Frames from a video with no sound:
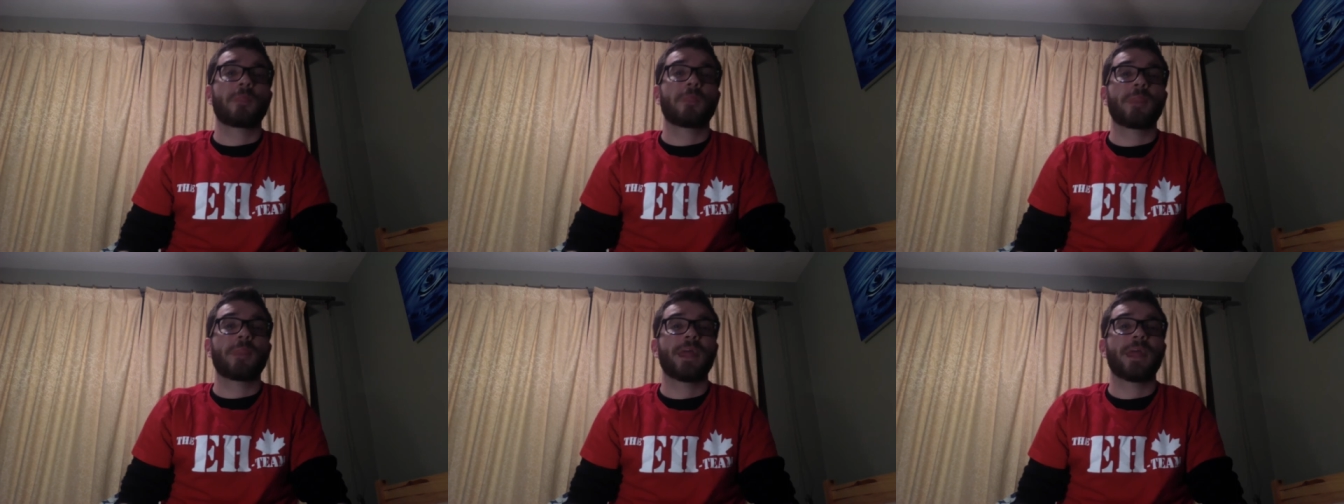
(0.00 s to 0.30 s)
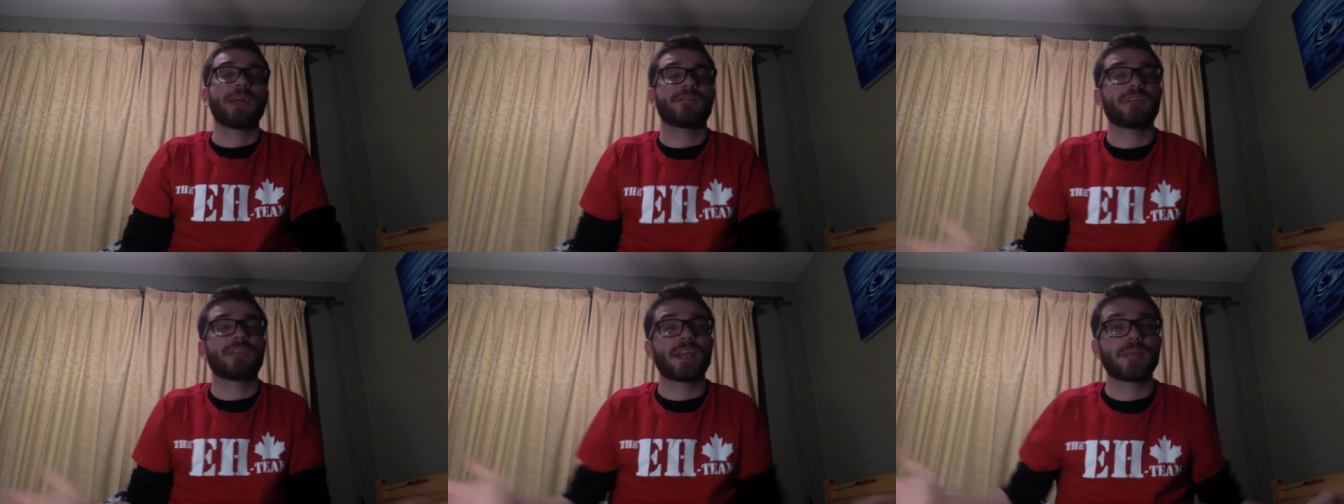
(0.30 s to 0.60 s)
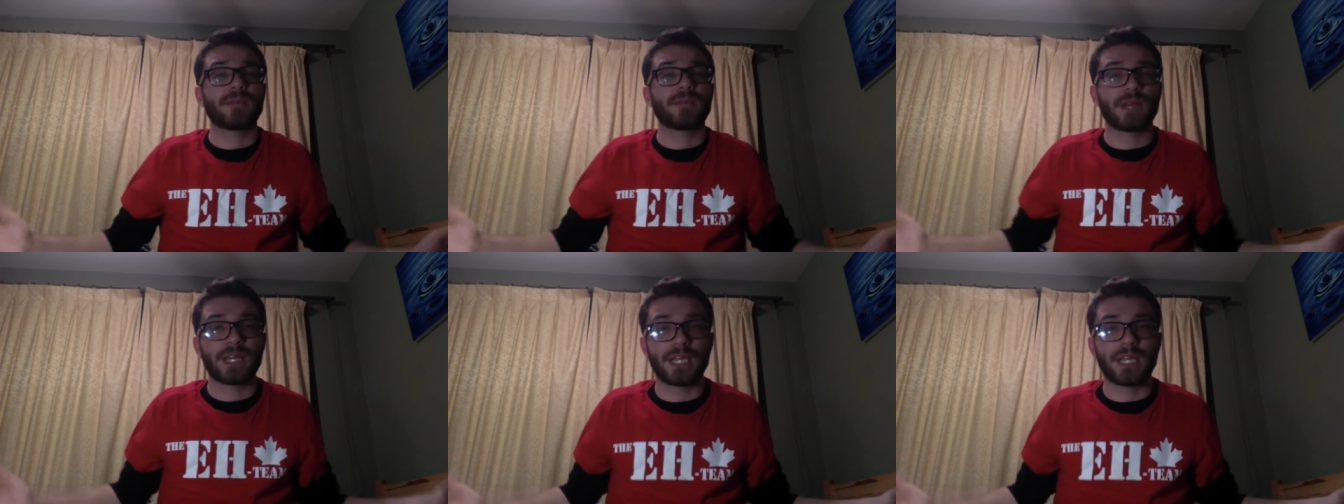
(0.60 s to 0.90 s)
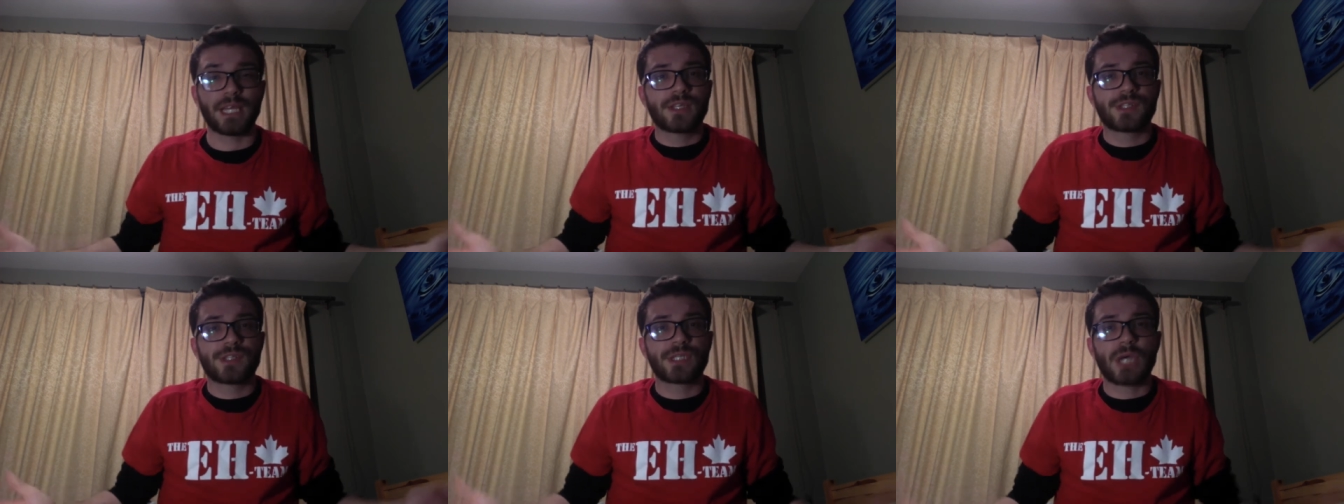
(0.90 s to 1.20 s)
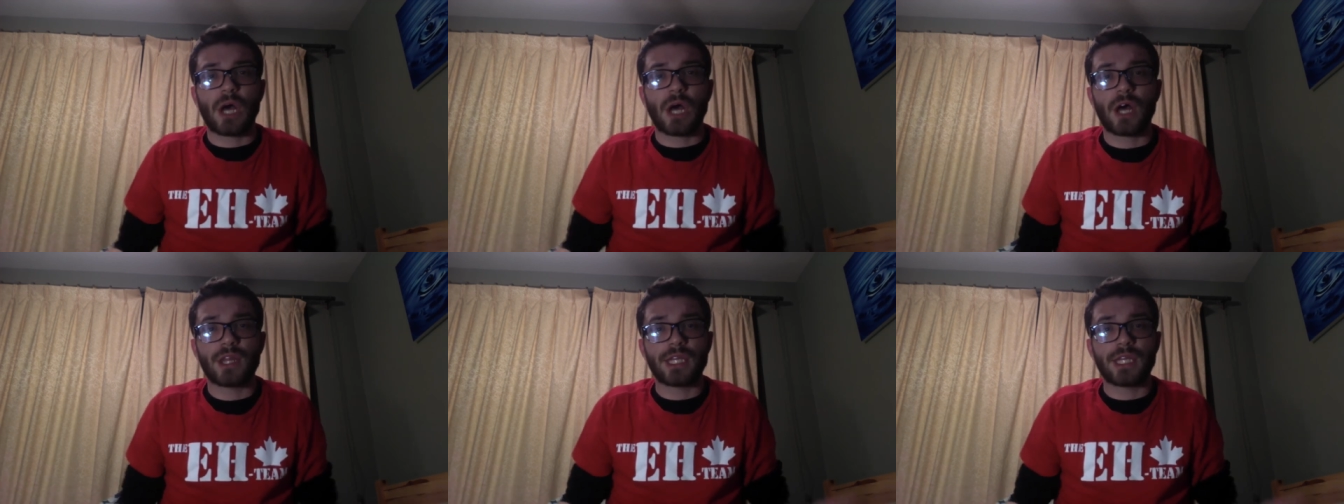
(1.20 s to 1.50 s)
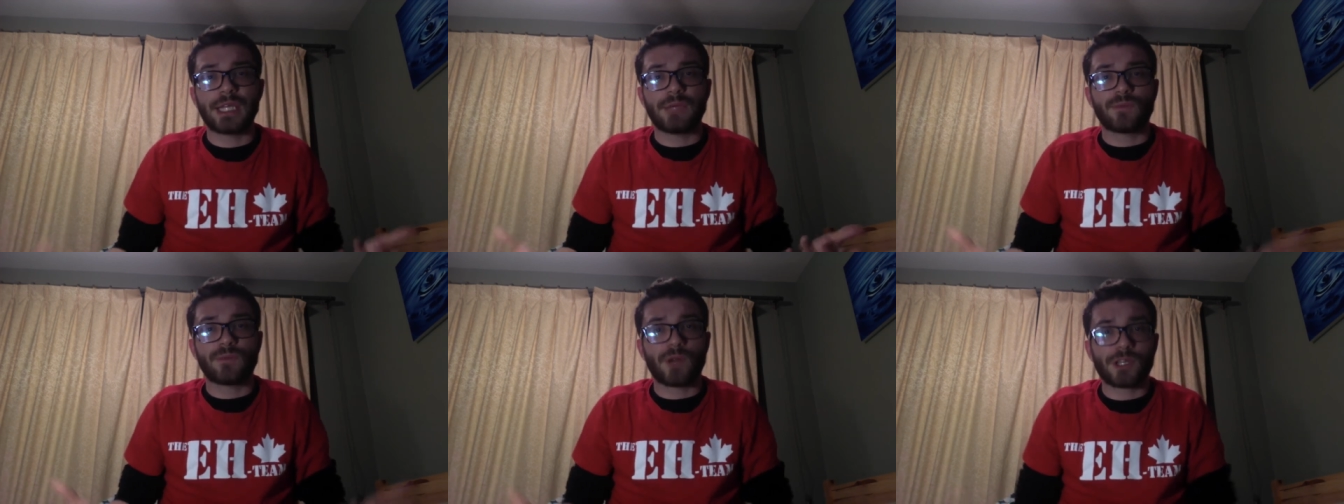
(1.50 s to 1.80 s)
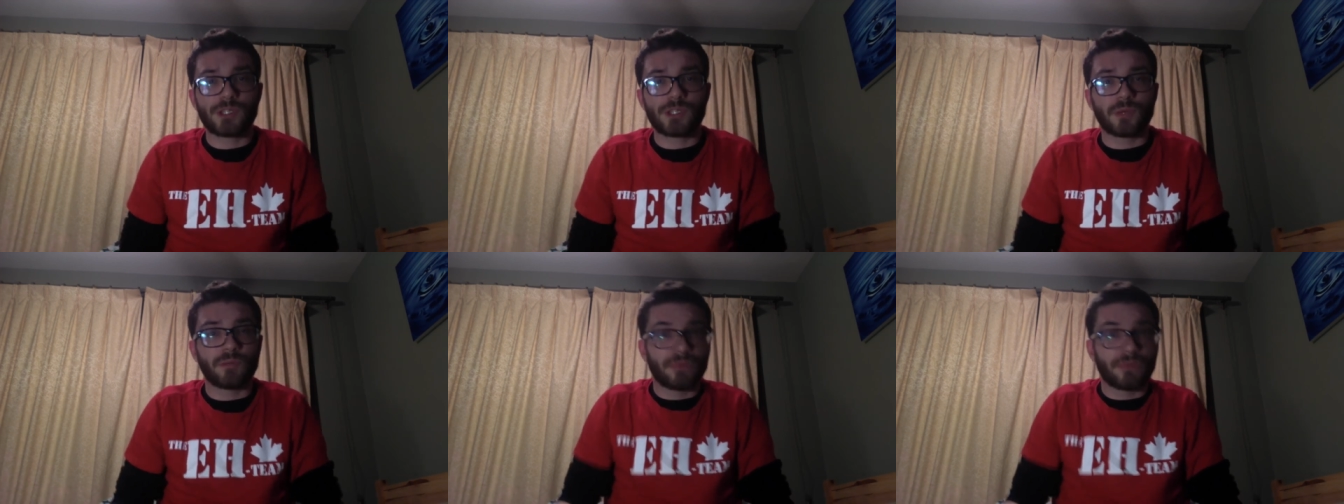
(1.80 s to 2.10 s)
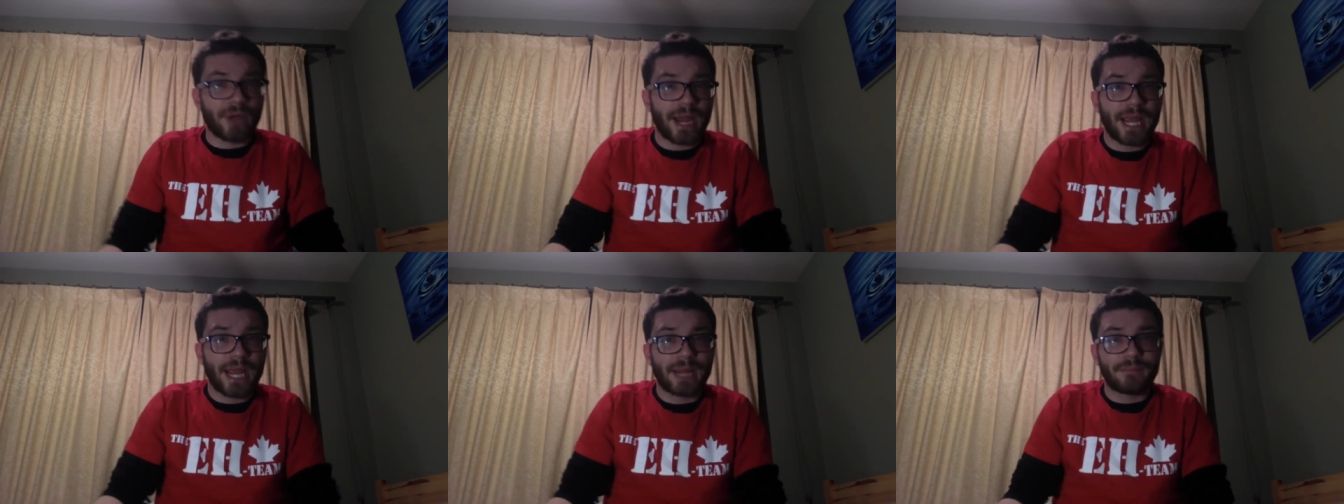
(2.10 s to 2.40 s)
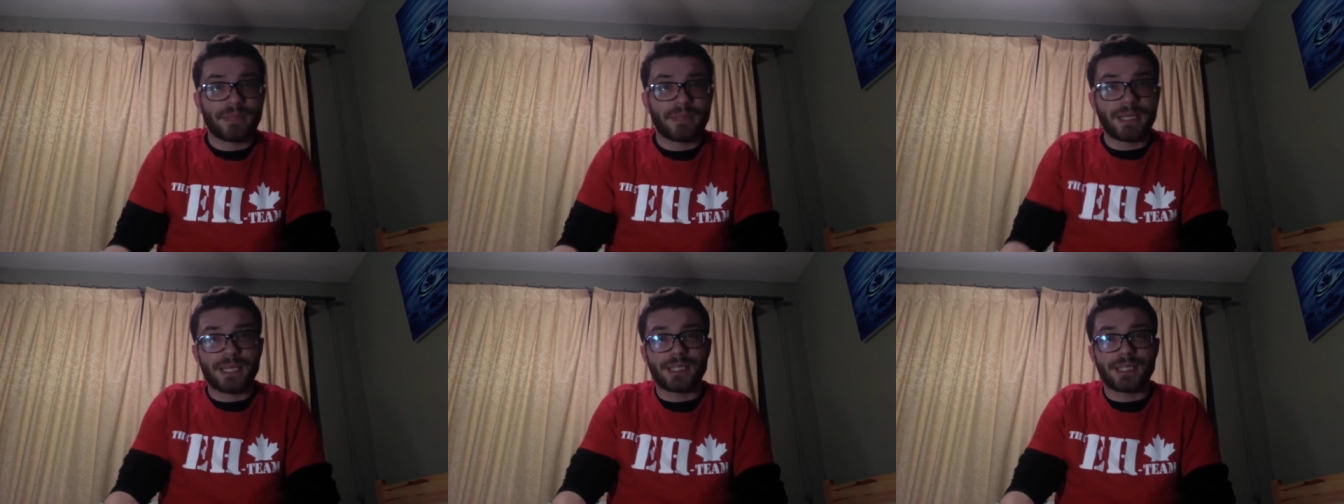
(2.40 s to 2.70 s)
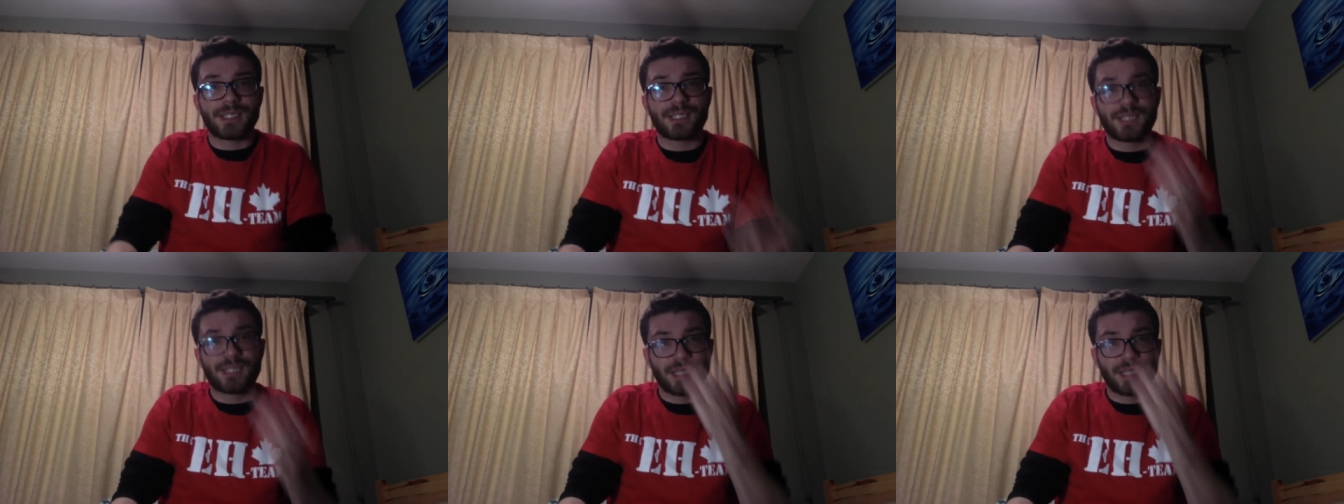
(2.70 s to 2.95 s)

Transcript: If anybody saw the Russell Brand piece,